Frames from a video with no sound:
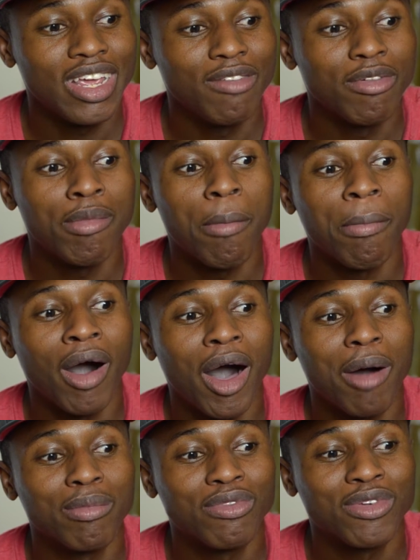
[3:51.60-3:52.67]
Even my
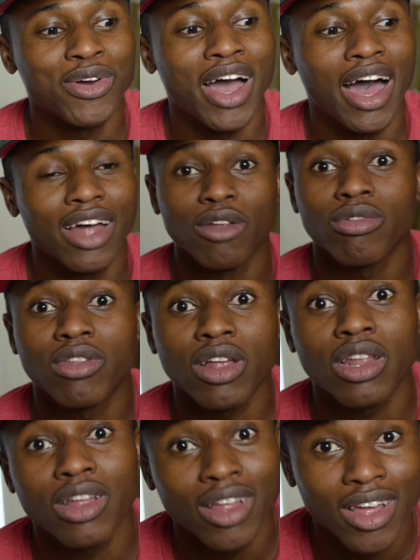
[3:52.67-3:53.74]
mom tried, don't tell
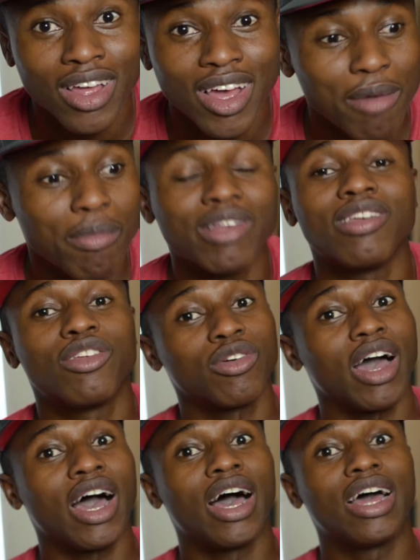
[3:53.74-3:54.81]
her, but she
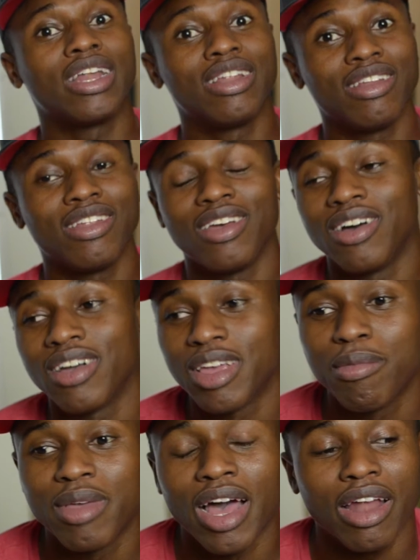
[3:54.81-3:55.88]
tried to
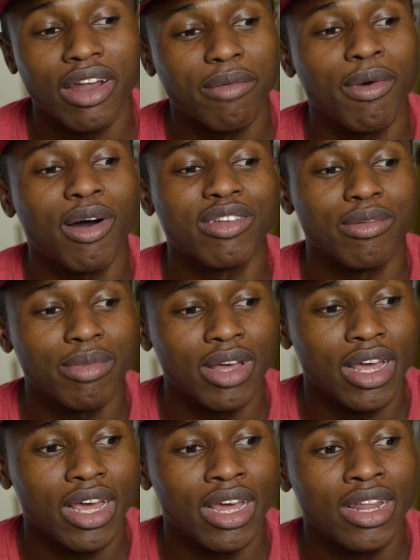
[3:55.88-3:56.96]
get me out of the marching
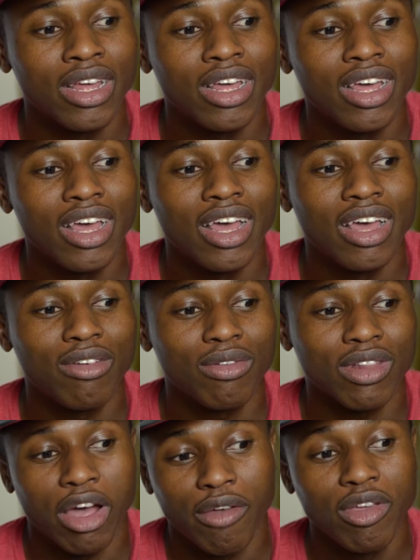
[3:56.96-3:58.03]
band. It
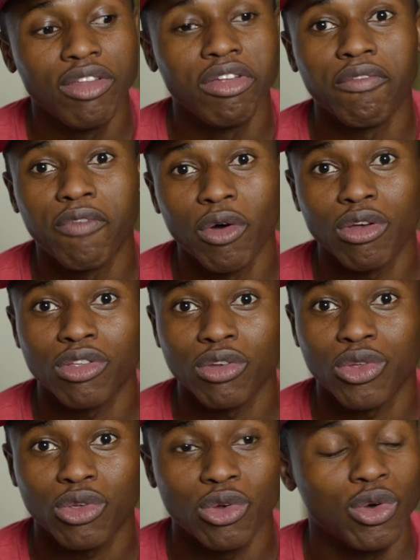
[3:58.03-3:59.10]
was like, you need to focus
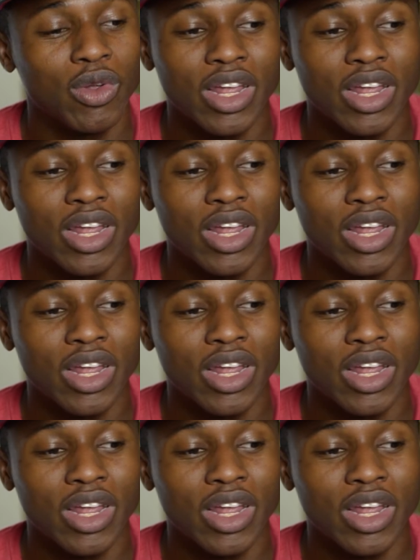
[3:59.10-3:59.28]
on school.